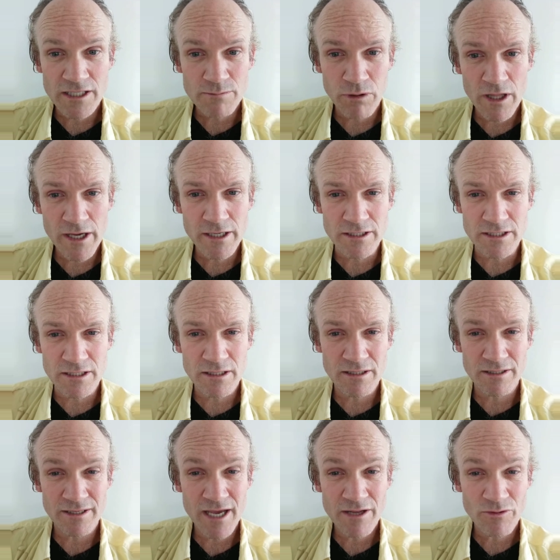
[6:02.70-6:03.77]
planes,
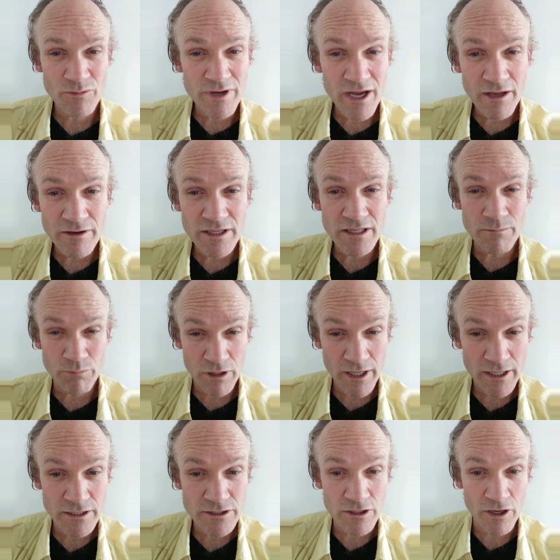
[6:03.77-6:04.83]
and yet in reality the
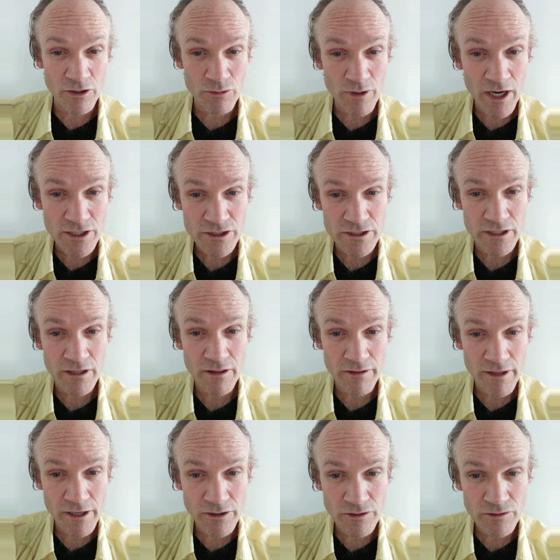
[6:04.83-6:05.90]
planes are crashing.
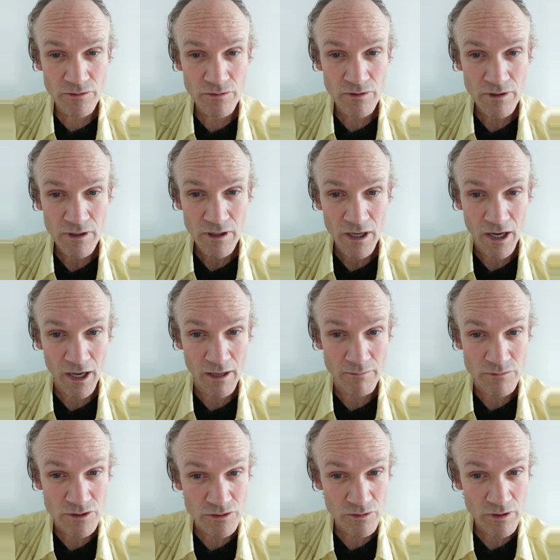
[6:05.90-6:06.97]
Thank you. I
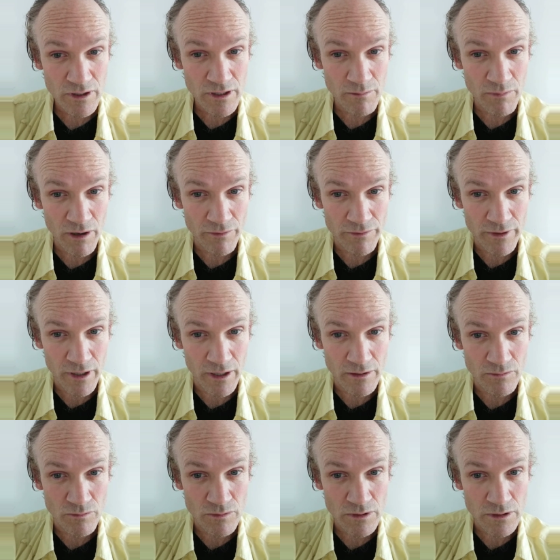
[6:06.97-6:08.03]
am sorry about that.
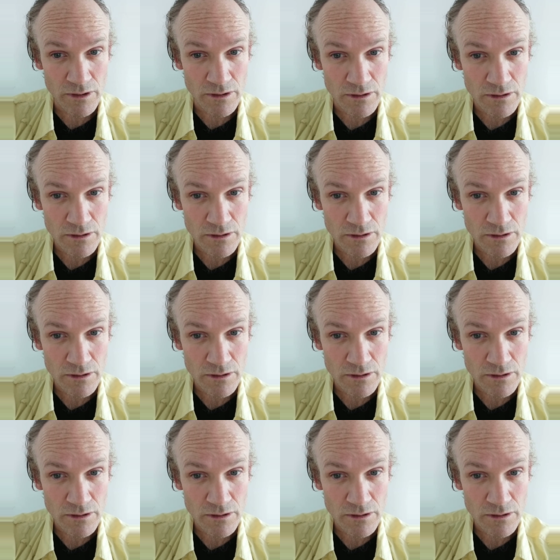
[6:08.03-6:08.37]
Really.